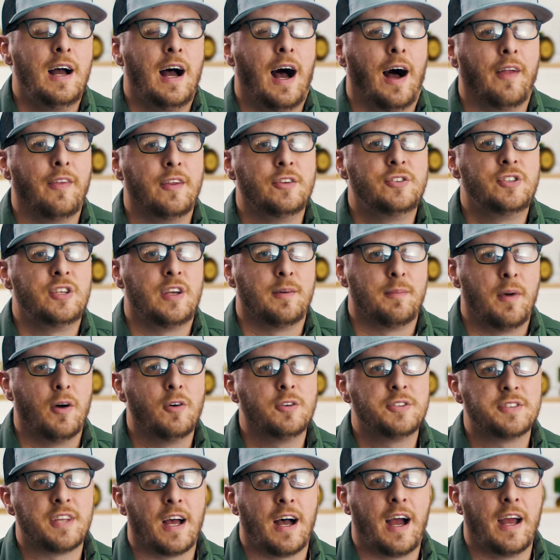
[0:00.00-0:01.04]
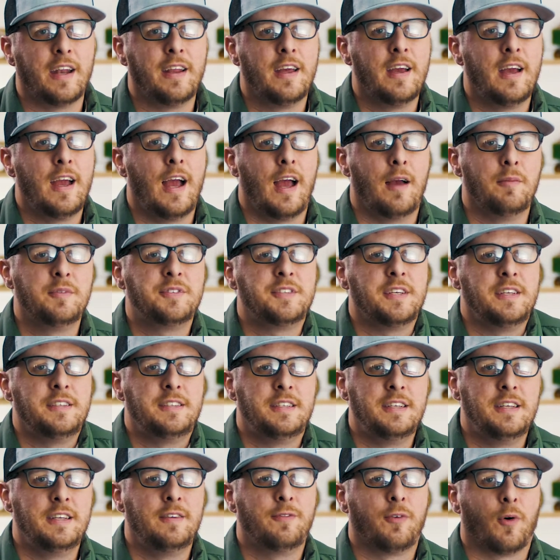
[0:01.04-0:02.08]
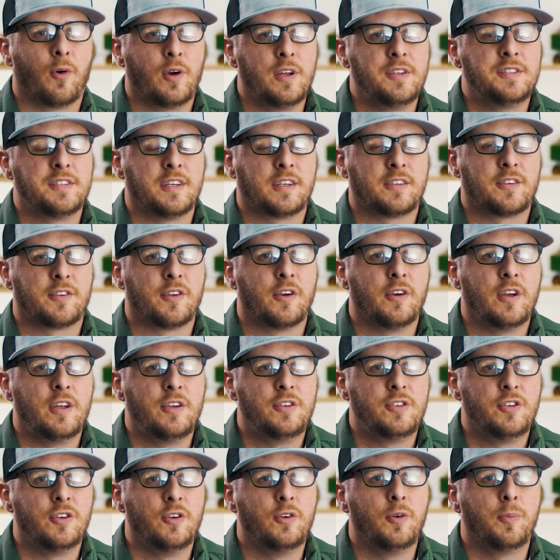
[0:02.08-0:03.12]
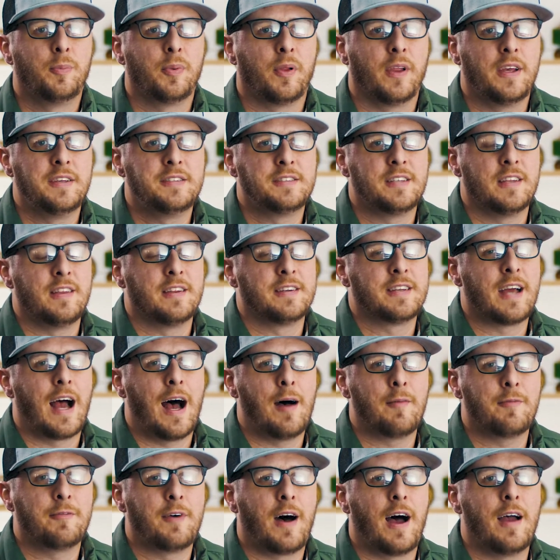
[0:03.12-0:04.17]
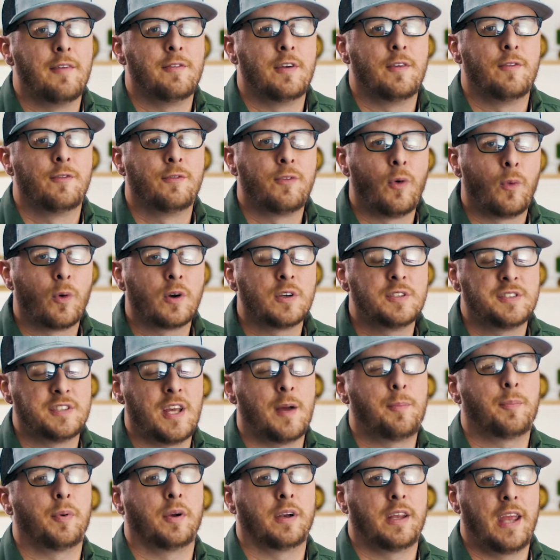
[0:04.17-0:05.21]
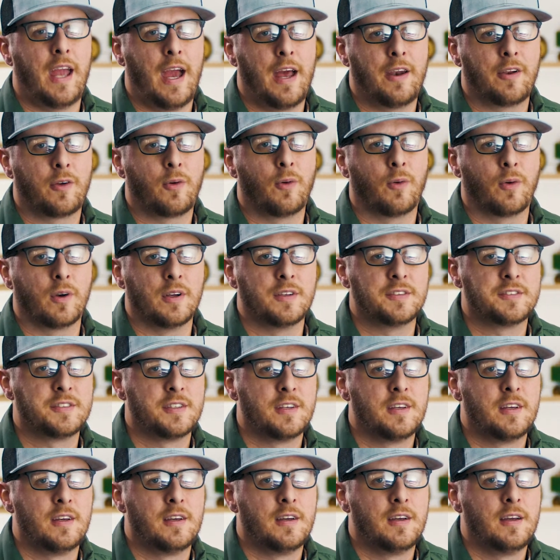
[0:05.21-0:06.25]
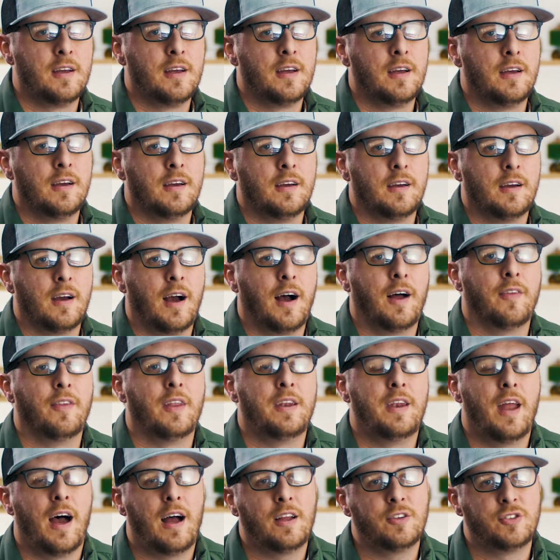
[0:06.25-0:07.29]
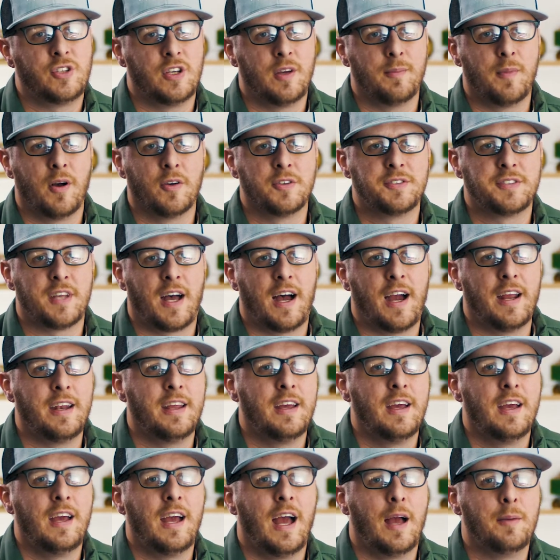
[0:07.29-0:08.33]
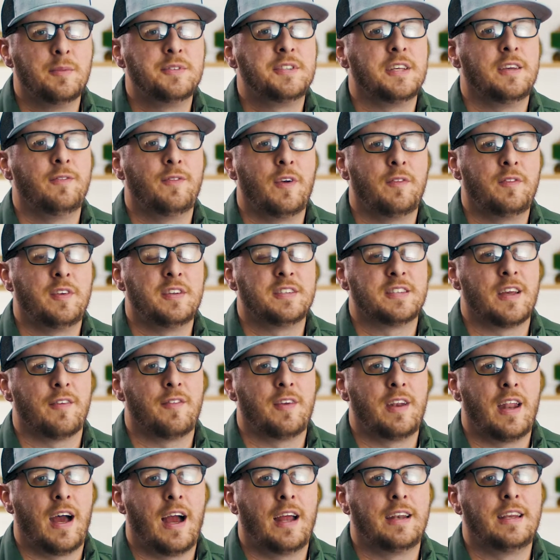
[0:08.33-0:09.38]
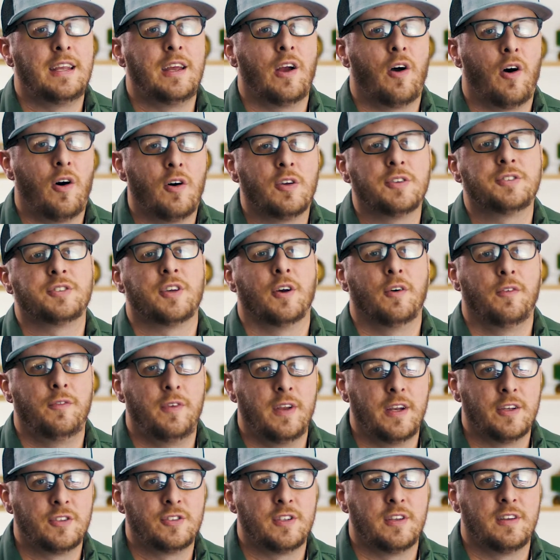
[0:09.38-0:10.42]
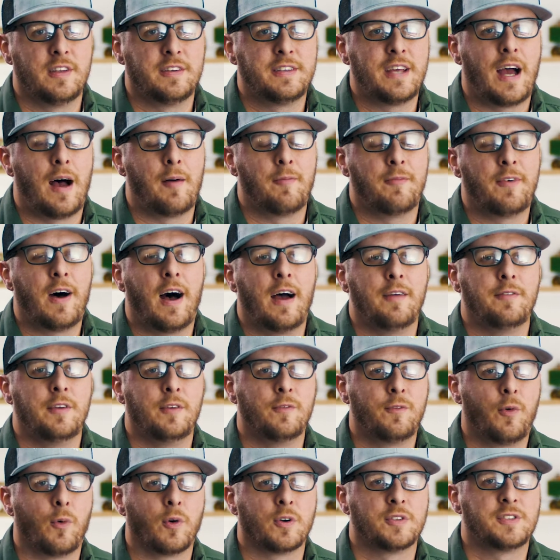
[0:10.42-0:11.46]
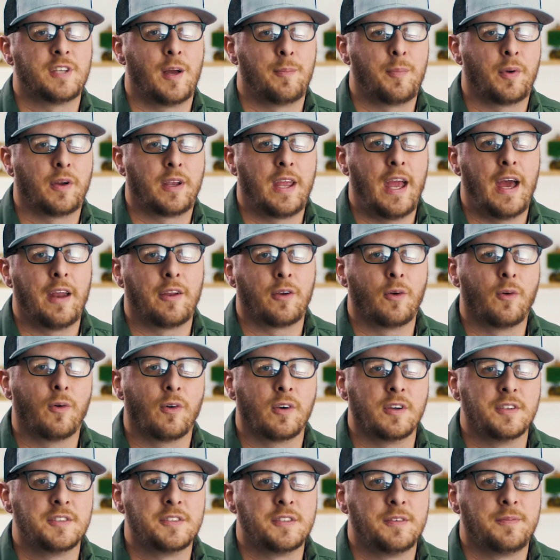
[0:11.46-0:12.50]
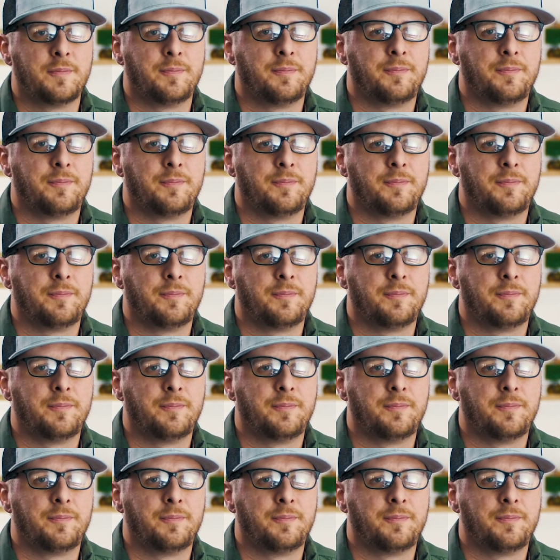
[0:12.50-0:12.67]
On the GMO side, MCT 4632 placed in the top five in four separate categories. On the non-GMO side, MC5790 also finished in the top 5 in four separate categories.